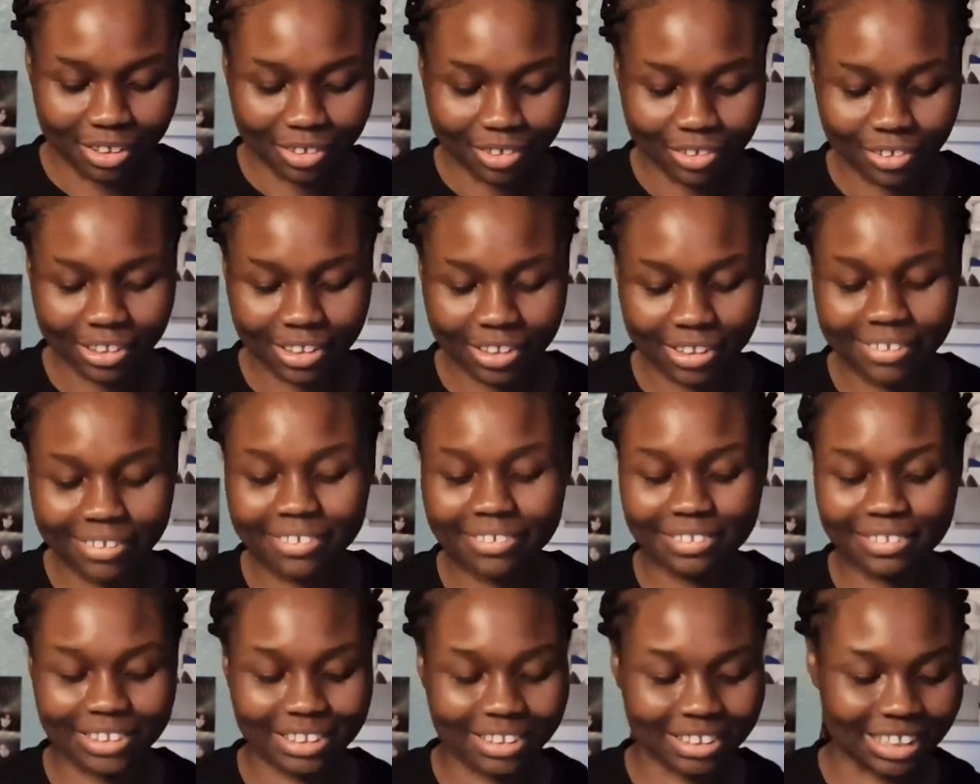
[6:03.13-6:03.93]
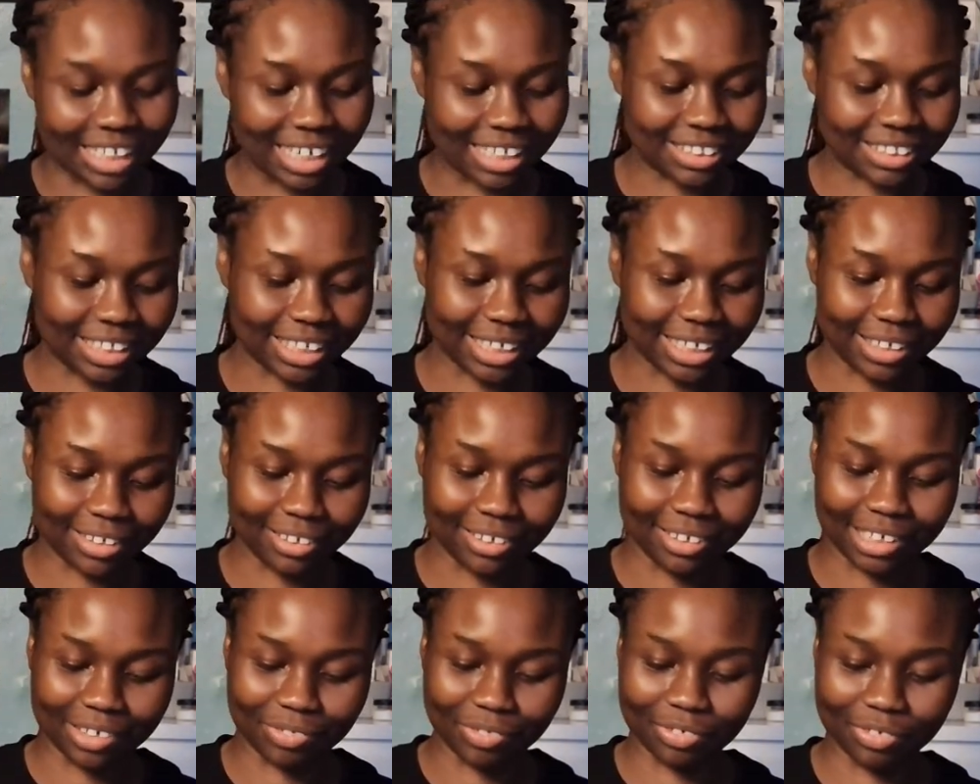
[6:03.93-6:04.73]
Look at the little star
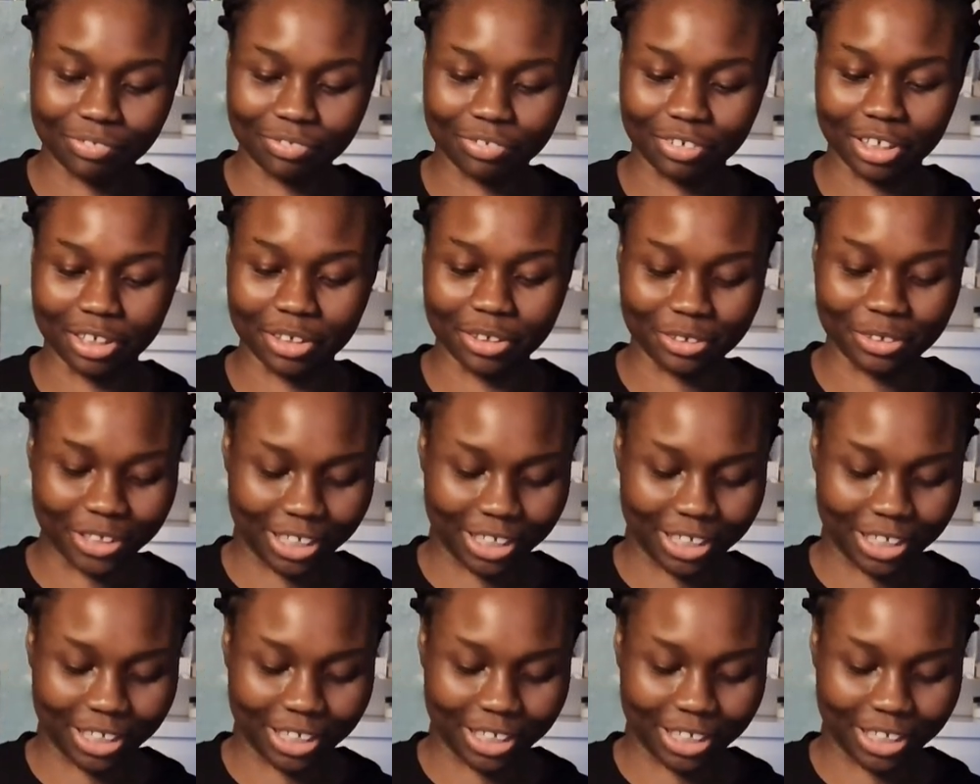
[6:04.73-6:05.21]
tail and everything.